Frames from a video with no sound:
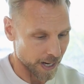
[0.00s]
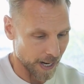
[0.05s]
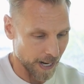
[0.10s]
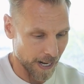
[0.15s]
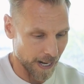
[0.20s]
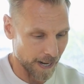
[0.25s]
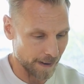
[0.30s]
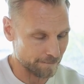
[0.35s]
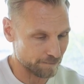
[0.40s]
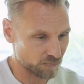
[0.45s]

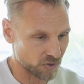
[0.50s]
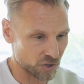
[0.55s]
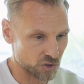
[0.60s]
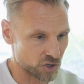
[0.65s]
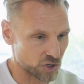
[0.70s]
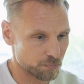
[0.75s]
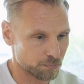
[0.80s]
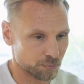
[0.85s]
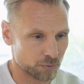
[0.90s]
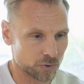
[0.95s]
Um,
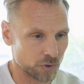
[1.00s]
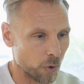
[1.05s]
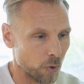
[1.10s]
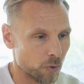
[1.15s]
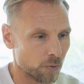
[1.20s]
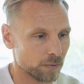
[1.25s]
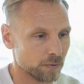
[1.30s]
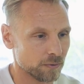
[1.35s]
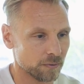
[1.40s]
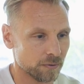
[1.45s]
just
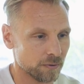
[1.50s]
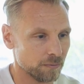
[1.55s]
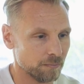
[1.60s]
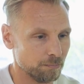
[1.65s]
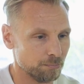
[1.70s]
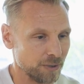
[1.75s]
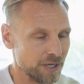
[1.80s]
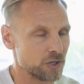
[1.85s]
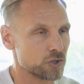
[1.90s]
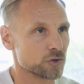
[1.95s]
don't
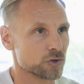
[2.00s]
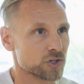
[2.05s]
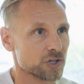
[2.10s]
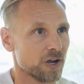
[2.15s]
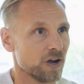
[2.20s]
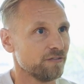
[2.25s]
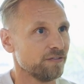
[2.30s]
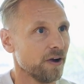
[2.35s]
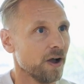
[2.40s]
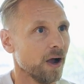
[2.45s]
beat
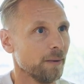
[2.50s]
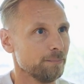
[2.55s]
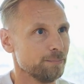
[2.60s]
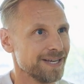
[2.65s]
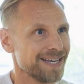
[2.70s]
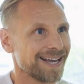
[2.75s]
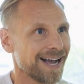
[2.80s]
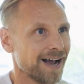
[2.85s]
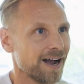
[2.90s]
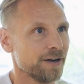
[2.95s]
yourself up.
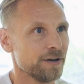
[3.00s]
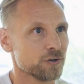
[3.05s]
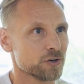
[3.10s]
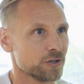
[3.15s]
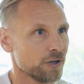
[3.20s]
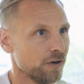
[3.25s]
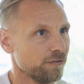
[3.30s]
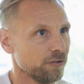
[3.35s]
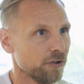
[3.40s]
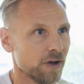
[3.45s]
Be kind to
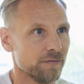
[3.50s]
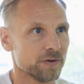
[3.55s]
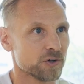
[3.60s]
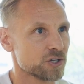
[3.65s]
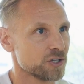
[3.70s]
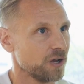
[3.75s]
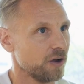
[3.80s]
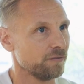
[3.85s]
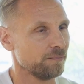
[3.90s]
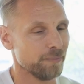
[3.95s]
yourself. Love
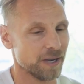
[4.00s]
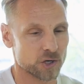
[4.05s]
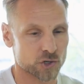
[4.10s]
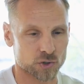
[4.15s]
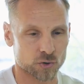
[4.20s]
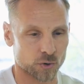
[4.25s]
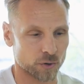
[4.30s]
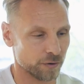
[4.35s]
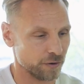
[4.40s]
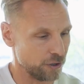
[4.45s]
yourself. Make
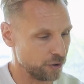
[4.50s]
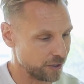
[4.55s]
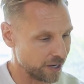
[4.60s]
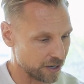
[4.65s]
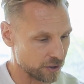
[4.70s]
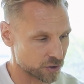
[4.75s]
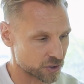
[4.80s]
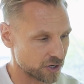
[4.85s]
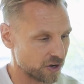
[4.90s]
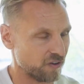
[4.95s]
sure that you
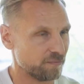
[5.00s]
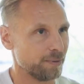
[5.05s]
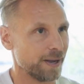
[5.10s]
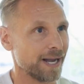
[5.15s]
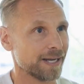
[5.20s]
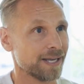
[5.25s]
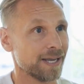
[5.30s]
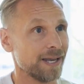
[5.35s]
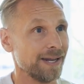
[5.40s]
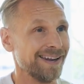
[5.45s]
get yourself
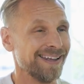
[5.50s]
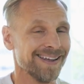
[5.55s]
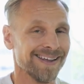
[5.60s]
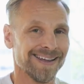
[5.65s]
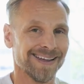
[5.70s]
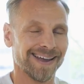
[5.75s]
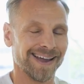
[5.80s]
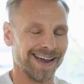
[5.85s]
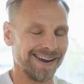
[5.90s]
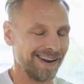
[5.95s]
back in.
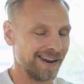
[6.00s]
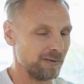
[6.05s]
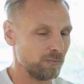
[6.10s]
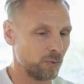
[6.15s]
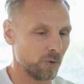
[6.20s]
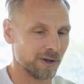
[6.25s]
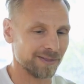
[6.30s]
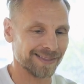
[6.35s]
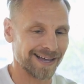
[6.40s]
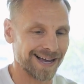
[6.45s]
And then
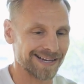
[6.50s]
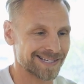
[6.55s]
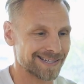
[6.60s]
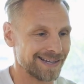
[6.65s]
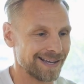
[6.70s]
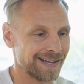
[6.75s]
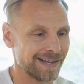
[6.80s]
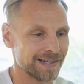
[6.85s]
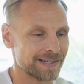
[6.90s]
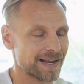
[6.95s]
one last
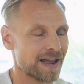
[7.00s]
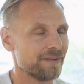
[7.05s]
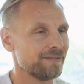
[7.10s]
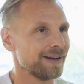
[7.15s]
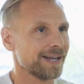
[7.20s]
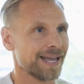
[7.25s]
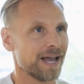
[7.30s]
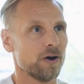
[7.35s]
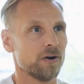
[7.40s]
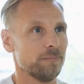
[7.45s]
thing is have an
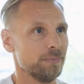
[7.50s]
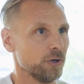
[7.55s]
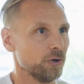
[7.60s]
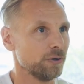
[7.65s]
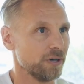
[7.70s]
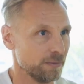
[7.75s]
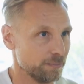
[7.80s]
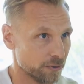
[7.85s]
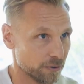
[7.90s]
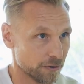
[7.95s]

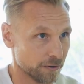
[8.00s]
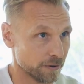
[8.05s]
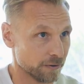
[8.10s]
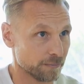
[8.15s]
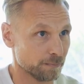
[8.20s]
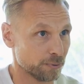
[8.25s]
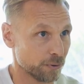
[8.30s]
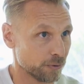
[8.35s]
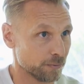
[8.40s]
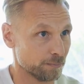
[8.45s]
accountability partner,
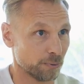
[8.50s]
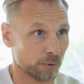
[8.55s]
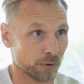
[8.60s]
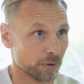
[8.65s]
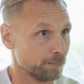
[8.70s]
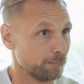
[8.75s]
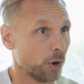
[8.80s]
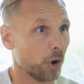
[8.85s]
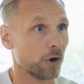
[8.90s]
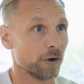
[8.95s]
per,
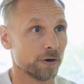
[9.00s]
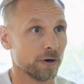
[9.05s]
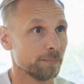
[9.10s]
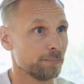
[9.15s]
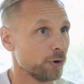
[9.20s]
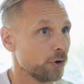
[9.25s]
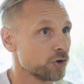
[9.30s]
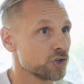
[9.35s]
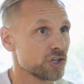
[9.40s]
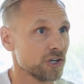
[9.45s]
per partner,
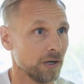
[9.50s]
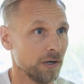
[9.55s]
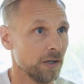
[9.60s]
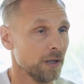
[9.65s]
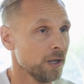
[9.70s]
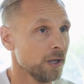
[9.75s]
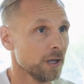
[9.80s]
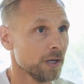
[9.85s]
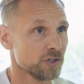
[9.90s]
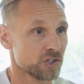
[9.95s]

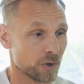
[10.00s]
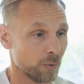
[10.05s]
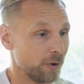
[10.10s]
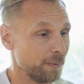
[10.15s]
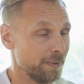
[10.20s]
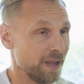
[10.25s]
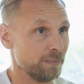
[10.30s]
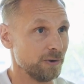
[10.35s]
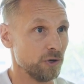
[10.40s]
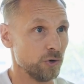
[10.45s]
person,
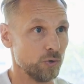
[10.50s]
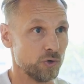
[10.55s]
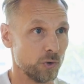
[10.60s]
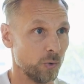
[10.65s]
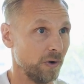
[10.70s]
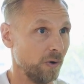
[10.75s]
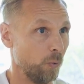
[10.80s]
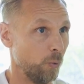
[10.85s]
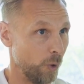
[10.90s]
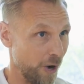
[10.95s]
someone maybe you
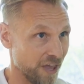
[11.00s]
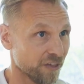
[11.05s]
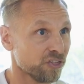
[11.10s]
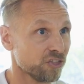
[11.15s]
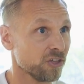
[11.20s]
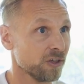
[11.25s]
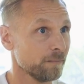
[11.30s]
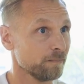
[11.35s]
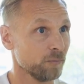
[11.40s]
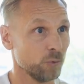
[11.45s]
do it
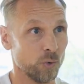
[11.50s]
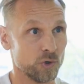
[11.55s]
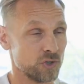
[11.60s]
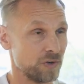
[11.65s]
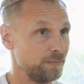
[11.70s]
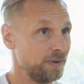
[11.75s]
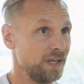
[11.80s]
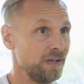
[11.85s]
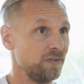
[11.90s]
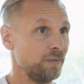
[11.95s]
with which
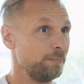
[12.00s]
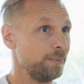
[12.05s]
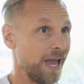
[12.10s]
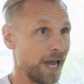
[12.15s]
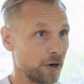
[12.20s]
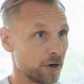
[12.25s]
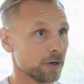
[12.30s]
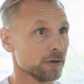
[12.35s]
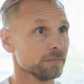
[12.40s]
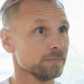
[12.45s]
would be even
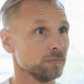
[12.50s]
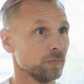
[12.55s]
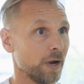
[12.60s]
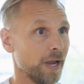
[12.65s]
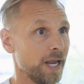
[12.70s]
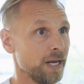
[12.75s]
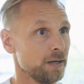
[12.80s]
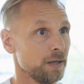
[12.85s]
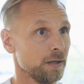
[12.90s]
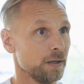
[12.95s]
better,
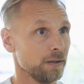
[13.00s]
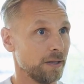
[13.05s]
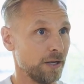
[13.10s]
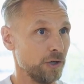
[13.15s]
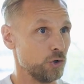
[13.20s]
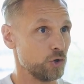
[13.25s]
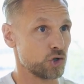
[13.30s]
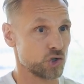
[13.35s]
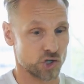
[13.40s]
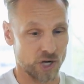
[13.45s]
right? That
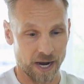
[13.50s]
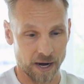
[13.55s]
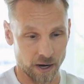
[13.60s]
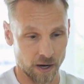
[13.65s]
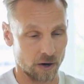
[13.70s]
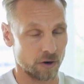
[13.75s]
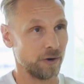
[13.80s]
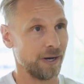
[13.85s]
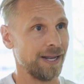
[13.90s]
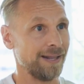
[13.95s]
you
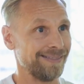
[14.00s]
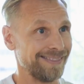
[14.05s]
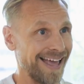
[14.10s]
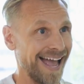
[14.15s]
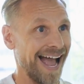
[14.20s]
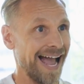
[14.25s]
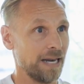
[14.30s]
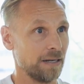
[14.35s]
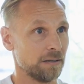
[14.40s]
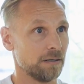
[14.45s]
share in
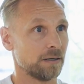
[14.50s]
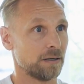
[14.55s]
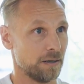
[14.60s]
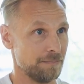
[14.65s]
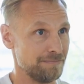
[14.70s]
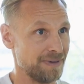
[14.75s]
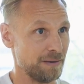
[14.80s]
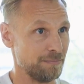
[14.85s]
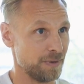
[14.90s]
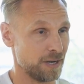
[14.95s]
that
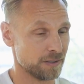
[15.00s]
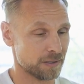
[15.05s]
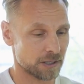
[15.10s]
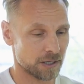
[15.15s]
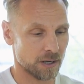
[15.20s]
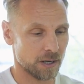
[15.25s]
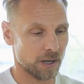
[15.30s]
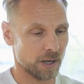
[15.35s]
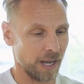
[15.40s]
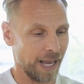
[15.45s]

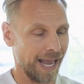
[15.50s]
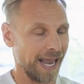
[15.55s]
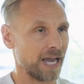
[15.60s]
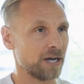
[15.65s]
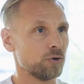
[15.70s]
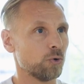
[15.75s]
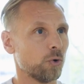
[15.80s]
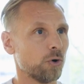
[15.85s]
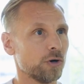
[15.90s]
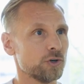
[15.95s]
commitment
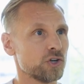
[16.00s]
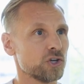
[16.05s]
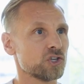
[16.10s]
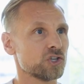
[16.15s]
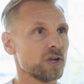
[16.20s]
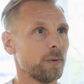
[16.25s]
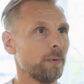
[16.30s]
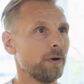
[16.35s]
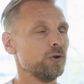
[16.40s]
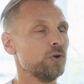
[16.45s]
and or just
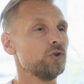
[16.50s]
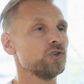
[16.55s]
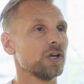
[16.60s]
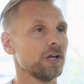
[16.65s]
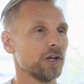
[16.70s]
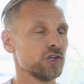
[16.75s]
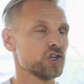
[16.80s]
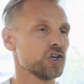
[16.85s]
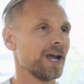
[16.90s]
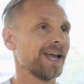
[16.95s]
someone who's
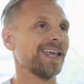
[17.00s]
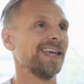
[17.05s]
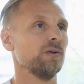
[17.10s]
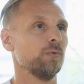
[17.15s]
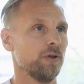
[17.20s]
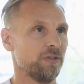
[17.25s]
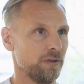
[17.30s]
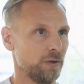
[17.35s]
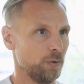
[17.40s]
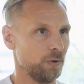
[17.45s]
going to check in
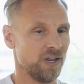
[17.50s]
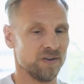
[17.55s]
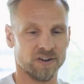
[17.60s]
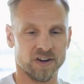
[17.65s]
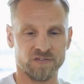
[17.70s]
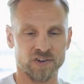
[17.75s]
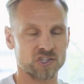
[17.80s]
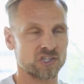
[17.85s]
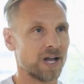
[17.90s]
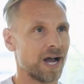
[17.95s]
with you even
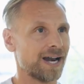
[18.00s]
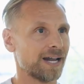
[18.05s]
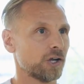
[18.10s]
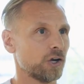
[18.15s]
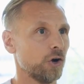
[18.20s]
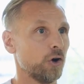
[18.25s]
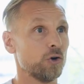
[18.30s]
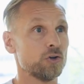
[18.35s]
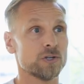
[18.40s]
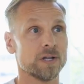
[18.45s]
if it's not a
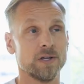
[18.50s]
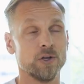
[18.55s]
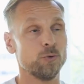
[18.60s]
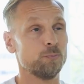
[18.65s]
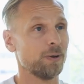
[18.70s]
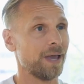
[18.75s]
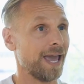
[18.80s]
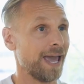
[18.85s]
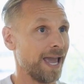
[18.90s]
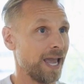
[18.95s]
coach that you
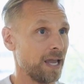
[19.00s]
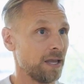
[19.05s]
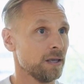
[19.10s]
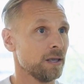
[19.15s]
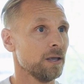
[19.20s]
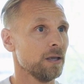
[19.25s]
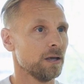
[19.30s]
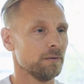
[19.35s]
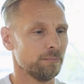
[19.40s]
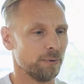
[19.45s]
pay
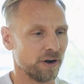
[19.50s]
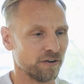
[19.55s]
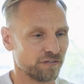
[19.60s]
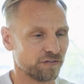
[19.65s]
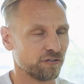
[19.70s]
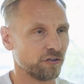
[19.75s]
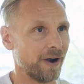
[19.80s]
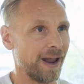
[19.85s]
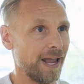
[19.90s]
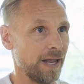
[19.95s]
but a
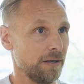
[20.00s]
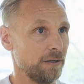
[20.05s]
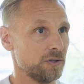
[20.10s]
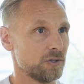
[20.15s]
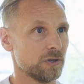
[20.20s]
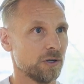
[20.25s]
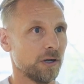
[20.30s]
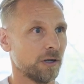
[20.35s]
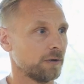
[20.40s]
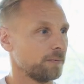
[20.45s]

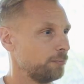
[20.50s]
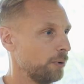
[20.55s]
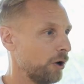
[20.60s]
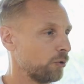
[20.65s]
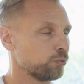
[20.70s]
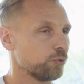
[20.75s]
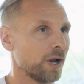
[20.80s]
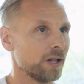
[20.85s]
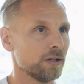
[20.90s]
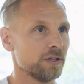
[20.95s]
friend a, a
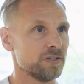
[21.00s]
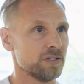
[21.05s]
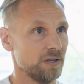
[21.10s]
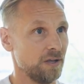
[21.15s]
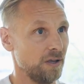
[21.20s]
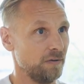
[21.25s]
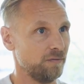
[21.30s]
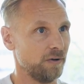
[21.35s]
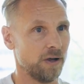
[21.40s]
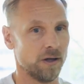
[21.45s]

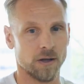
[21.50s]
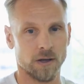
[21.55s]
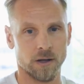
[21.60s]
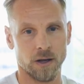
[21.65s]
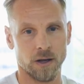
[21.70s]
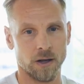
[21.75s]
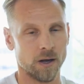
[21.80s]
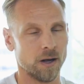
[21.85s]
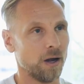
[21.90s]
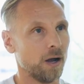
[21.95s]
relative a,
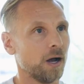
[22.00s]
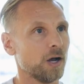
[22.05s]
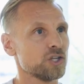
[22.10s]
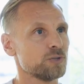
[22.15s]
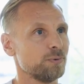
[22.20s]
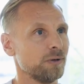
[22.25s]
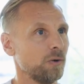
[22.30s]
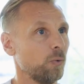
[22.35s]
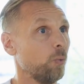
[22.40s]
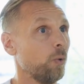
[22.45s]
a,
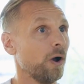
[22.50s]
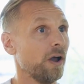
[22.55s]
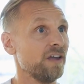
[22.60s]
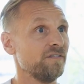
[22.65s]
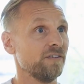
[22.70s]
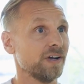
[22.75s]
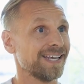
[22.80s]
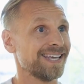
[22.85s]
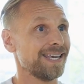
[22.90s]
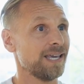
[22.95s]
husband a
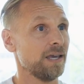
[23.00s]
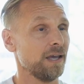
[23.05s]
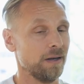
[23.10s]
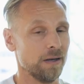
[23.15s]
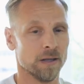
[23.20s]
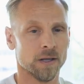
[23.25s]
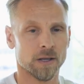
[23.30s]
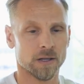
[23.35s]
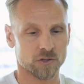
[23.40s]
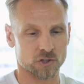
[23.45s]
wife a
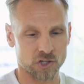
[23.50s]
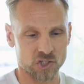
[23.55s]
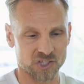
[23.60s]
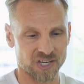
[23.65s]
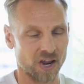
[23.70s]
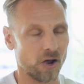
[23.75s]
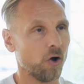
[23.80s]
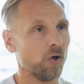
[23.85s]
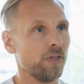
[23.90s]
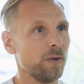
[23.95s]
kid just
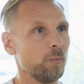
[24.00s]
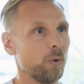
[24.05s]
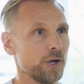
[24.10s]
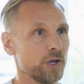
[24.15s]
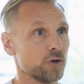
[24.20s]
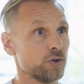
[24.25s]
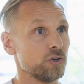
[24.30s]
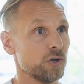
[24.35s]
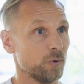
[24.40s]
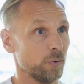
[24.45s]
tell them
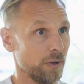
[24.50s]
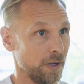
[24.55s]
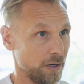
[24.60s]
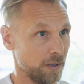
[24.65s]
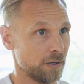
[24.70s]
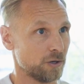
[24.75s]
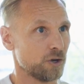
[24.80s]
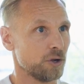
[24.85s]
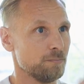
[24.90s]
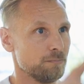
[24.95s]
what you're doing
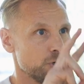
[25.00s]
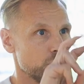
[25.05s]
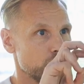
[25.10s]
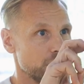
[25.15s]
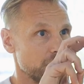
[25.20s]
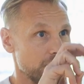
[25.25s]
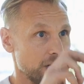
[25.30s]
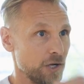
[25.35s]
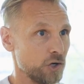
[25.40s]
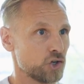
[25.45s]

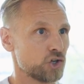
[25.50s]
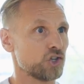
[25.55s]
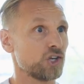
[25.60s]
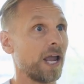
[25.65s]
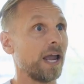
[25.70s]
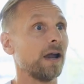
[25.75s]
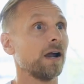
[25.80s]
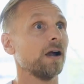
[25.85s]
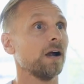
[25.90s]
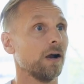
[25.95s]
community
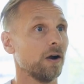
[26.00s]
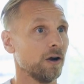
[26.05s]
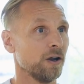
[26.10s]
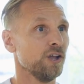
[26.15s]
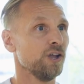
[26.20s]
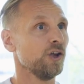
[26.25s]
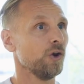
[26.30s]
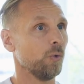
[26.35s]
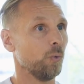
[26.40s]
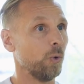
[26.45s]
share
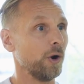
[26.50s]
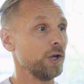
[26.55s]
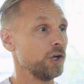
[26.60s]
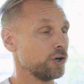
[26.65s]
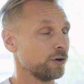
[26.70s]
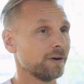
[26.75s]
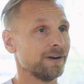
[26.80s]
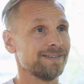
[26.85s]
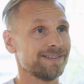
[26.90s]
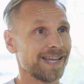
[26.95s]
what
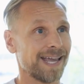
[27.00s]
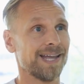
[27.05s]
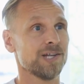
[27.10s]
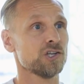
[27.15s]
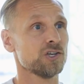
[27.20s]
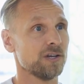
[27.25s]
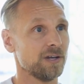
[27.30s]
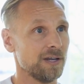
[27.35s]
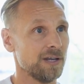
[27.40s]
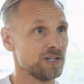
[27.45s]
your
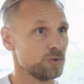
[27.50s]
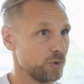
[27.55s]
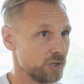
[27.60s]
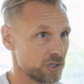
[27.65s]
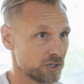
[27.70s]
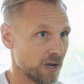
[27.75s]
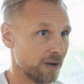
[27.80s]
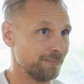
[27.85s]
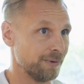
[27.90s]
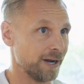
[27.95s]
intention is with
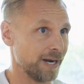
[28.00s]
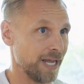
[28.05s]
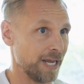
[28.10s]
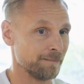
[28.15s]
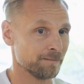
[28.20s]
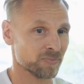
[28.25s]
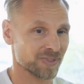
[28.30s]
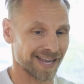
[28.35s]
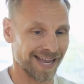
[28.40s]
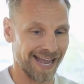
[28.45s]

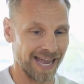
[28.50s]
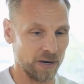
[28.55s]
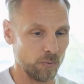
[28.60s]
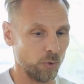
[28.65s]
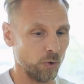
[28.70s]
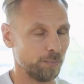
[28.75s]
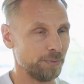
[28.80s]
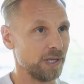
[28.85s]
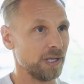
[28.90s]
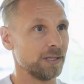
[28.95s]
somebody and
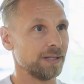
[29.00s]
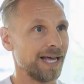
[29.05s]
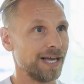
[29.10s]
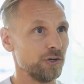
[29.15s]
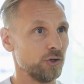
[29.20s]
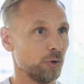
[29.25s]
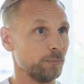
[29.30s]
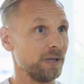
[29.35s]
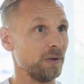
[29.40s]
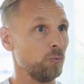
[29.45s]
will be
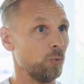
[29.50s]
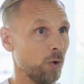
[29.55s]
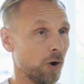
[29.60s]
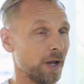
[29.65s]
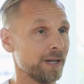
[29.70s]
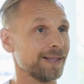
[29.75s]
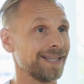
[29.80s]
let you'll be one